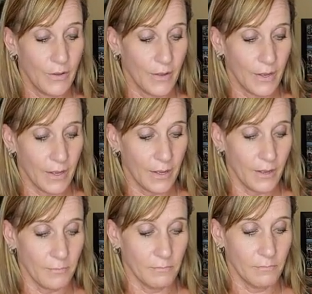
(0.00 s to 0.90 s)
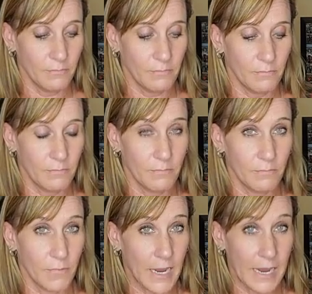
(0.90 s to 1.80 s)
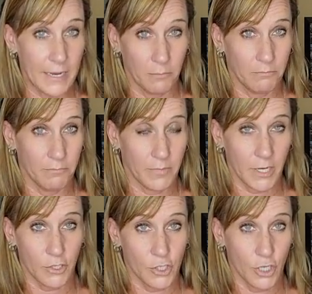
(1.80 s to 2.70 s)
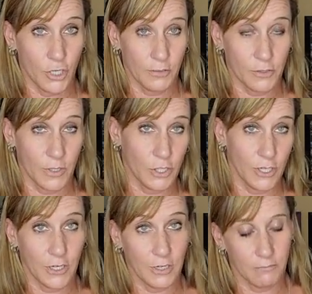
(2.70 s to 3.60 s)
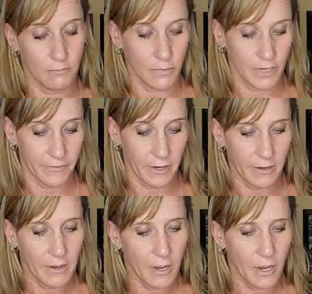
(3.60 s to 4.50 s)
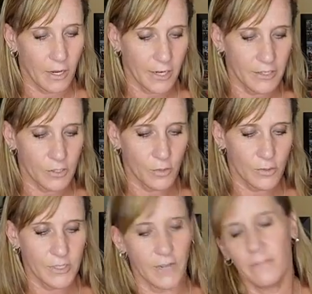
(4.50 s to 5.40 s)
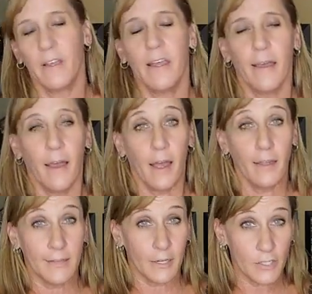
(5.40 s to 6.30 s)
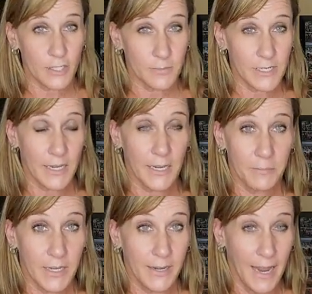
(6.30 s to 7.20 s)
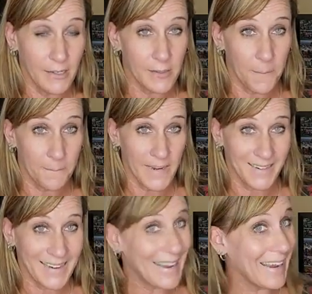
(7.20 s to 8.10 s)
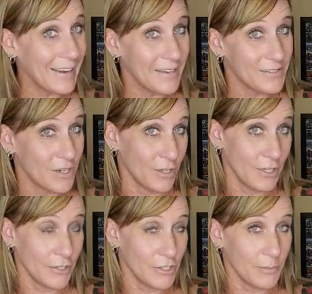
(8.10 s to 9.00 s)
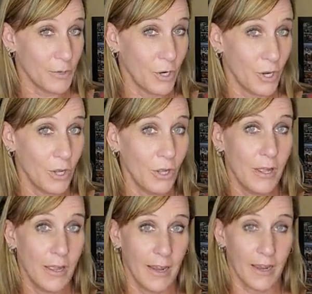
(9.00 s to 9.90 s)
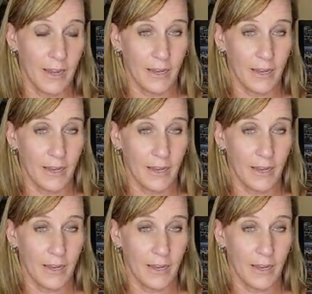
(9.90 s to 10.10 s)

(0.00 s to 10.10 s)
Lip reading: item, like a shirt, sweatshirt, whatever. All kinds of cool stuff. Leadership team, next Monday is our leadership call. I got a